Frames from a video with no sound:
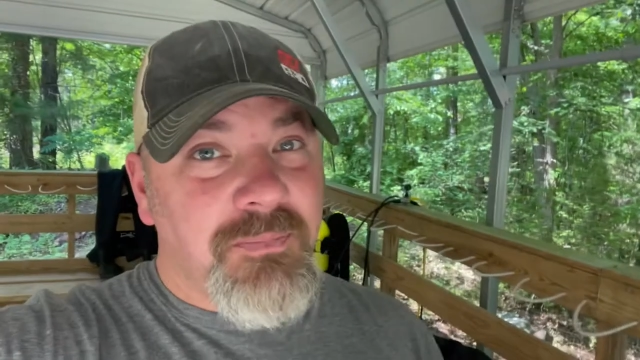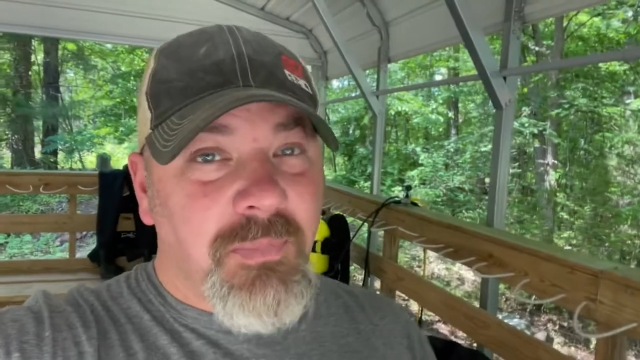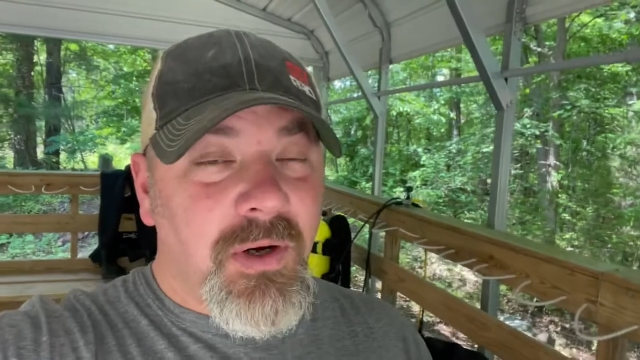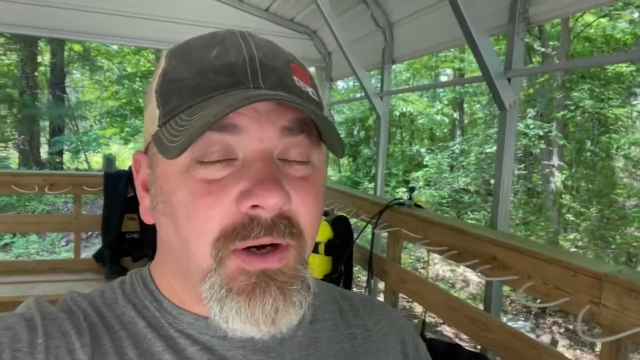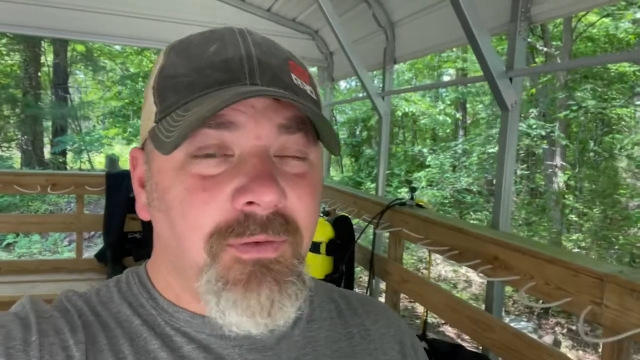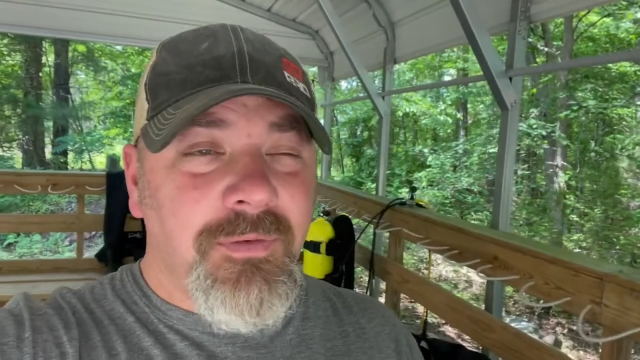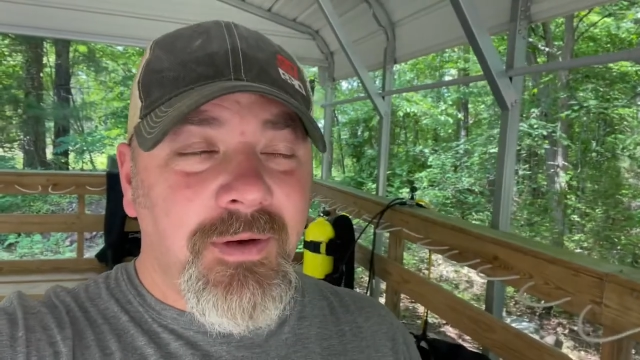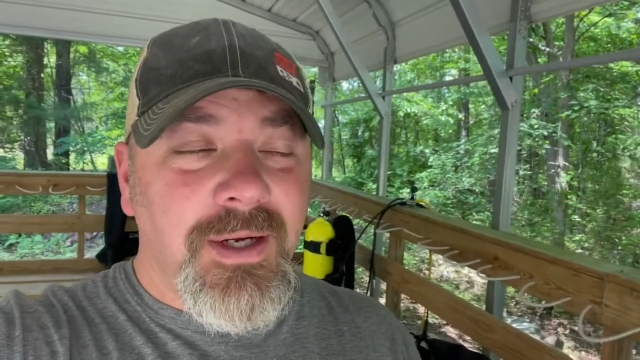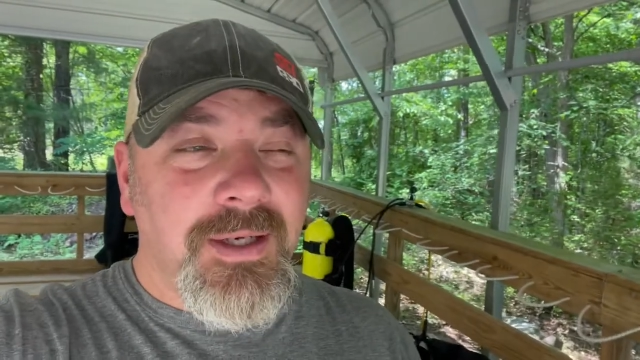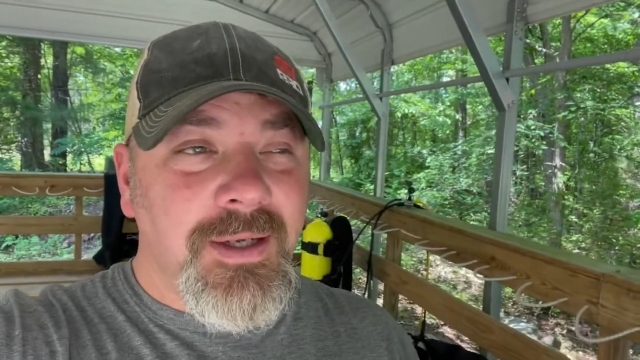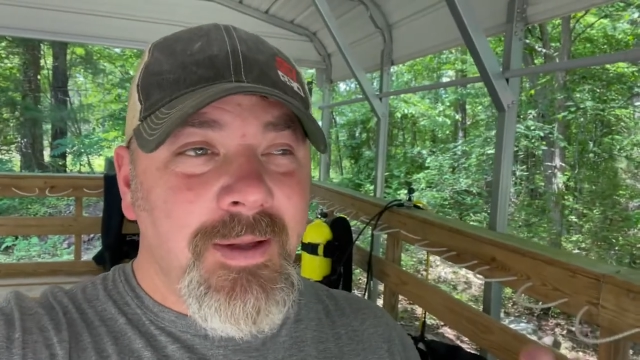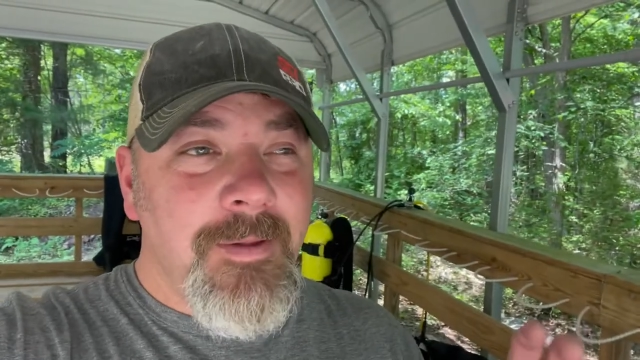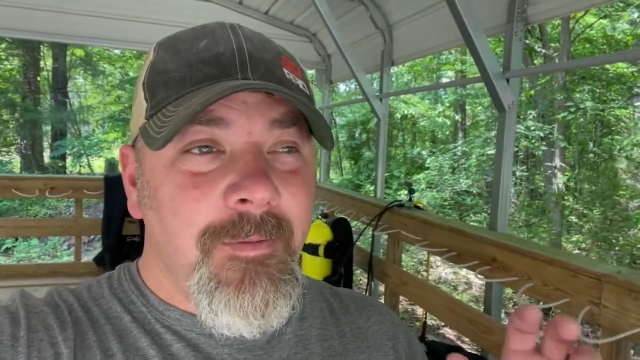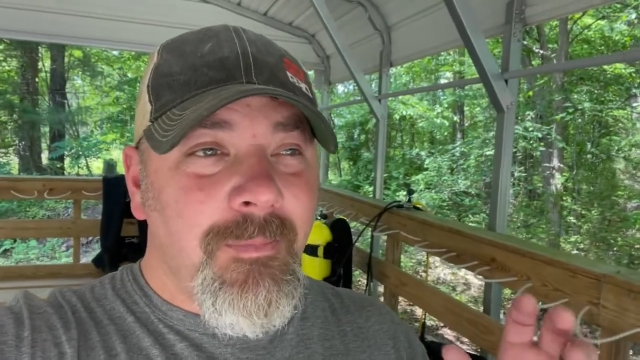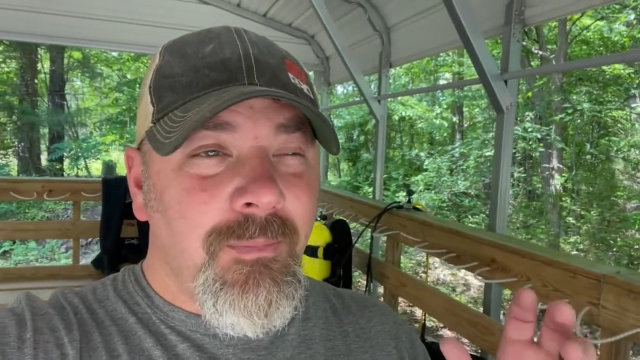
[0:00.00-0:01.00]
perfect,
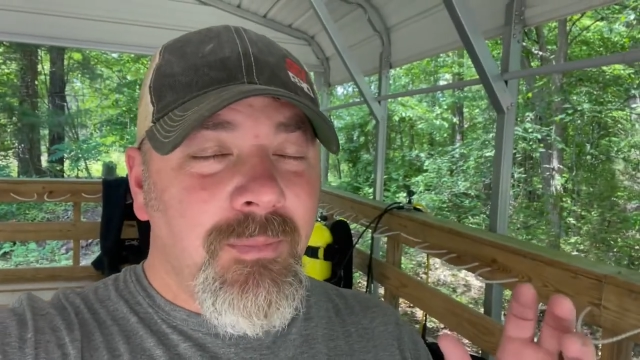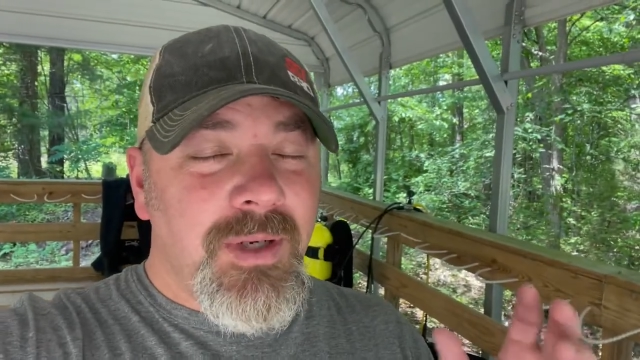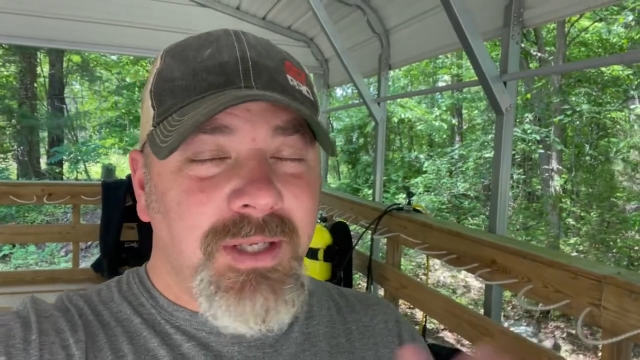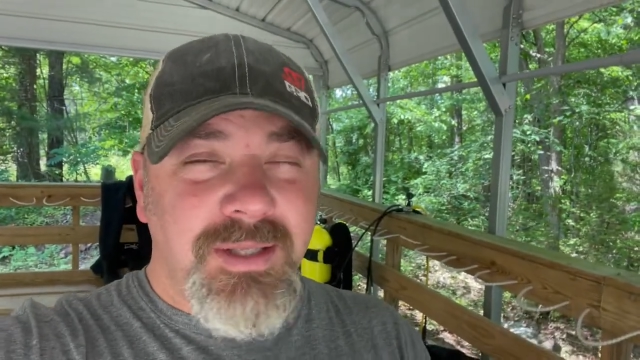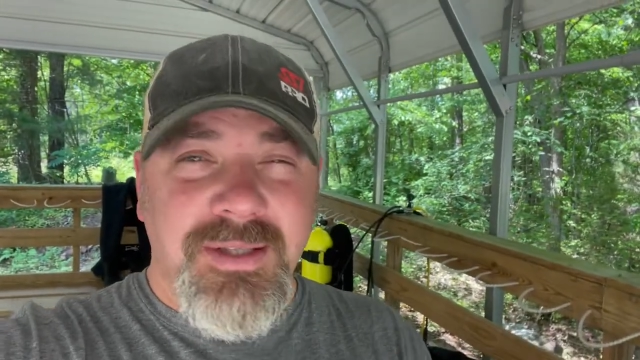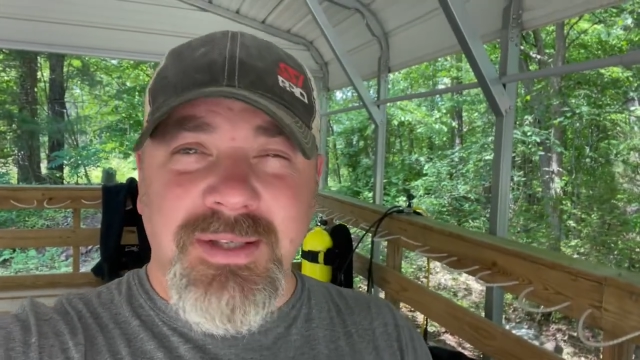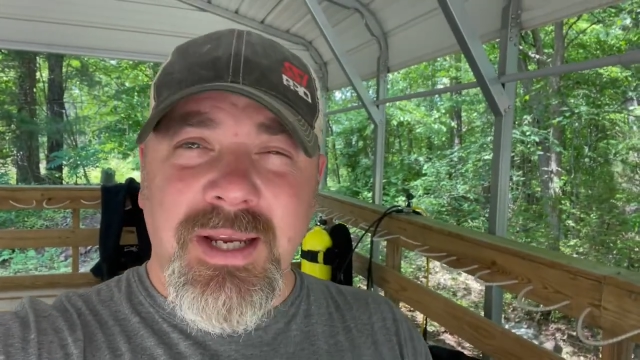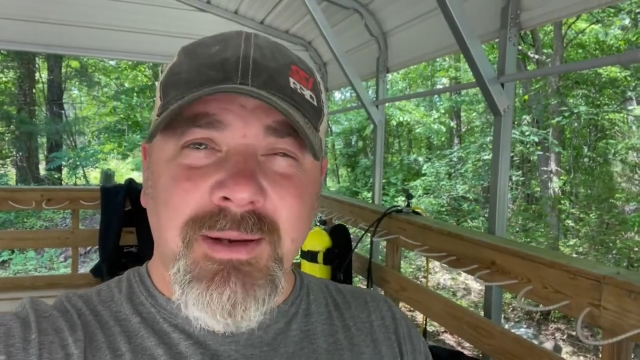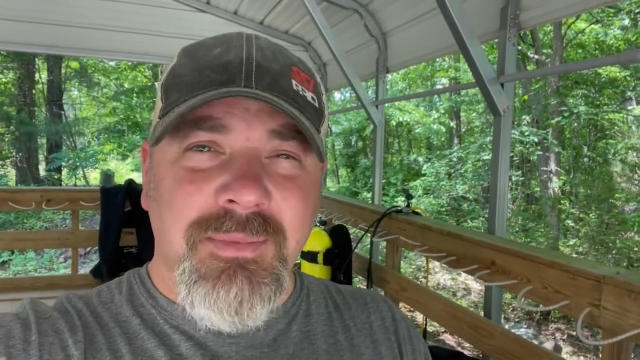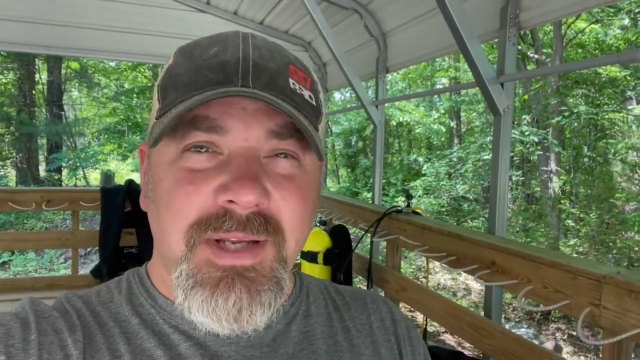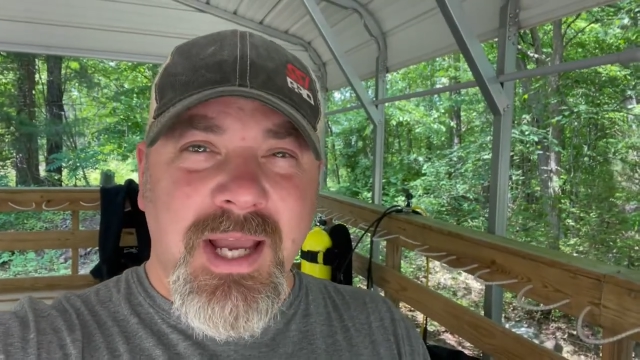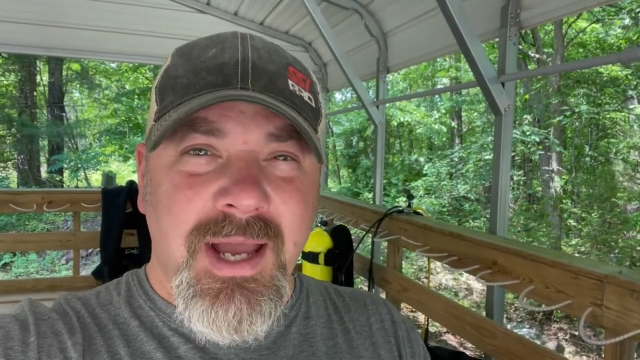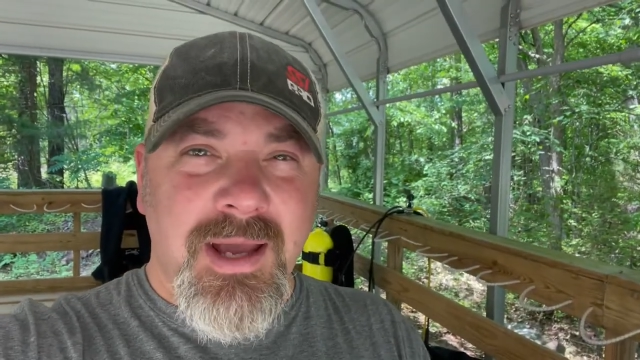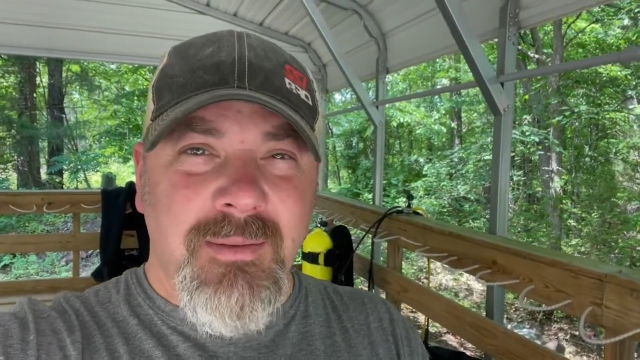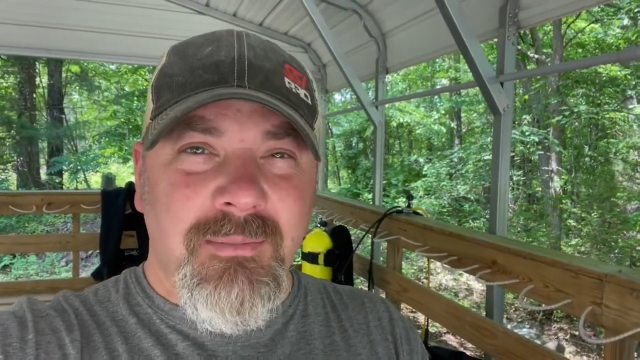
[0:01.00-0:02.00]
but at the same
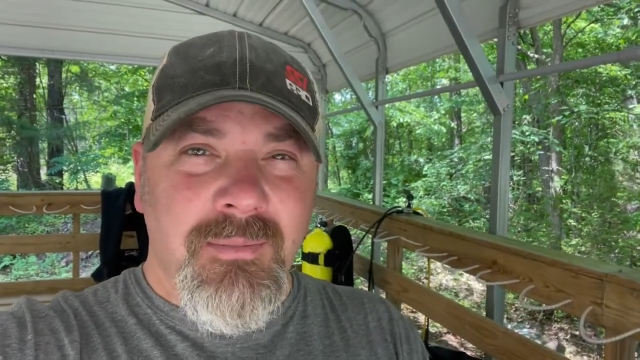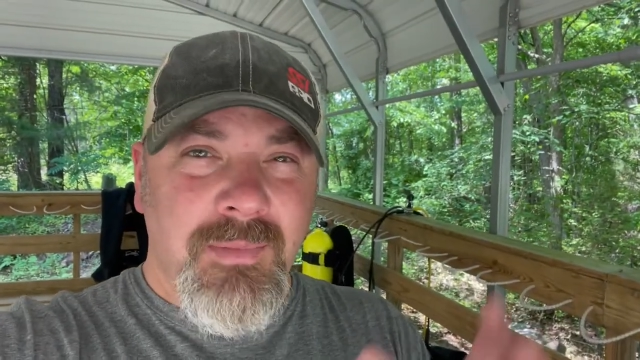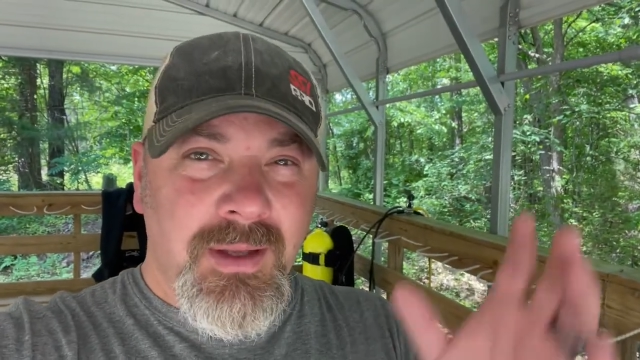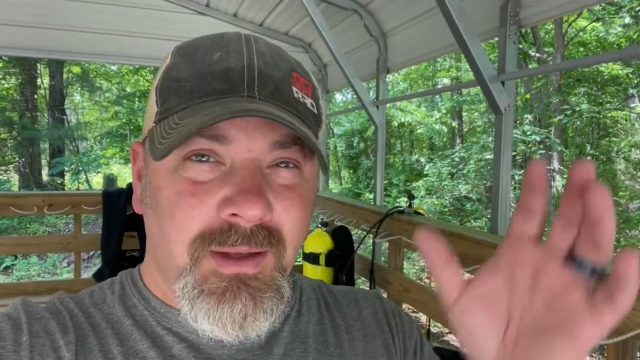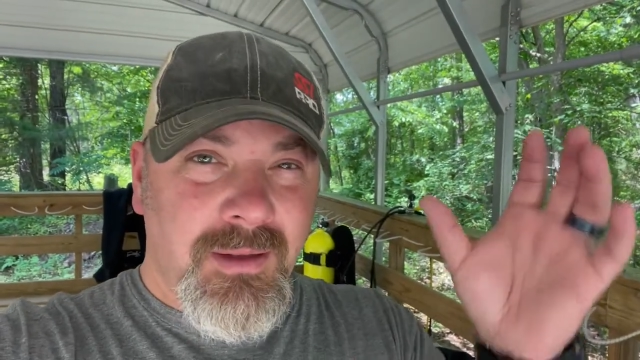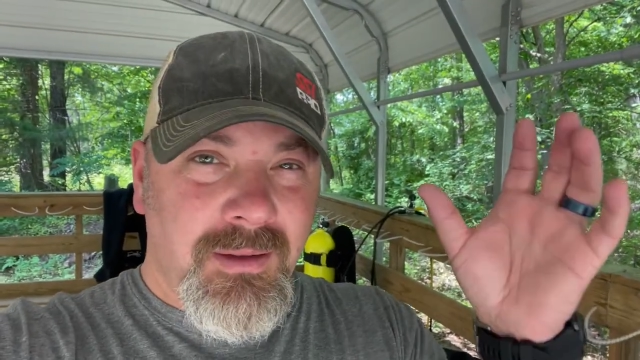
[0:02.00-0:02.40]
time,